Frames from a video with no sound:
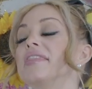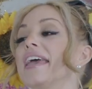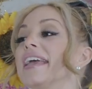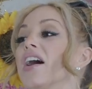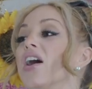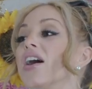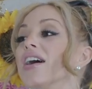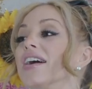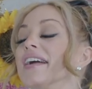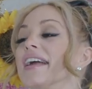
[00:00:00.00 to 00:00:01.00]
They
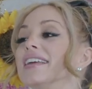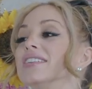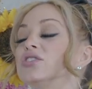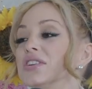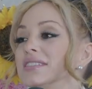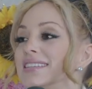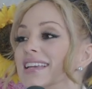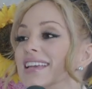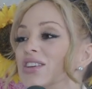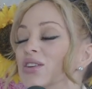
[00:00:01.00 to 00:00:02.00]
are, just
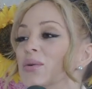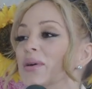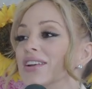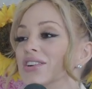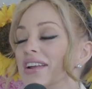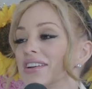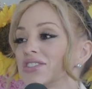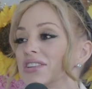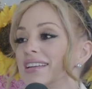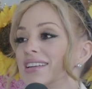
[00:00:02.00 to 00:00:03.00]
like you,
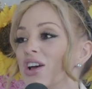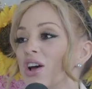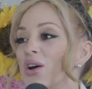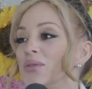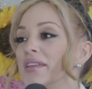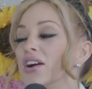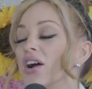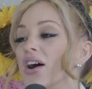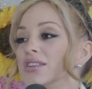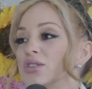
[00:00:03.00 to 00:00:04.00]
internationally known. They're
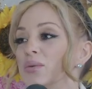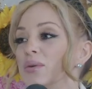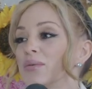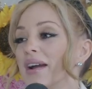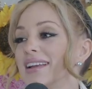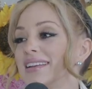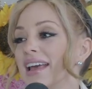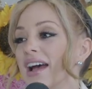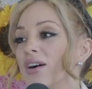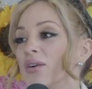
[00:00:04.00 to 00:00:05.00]
on tour right
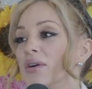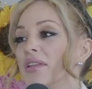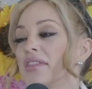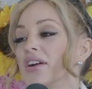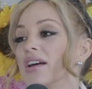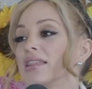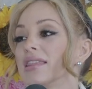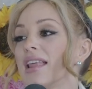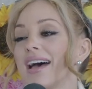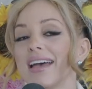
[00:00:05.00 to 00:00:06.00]
now. They're
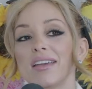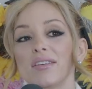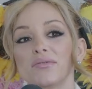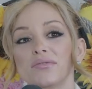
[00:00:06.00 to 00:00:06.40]
alive.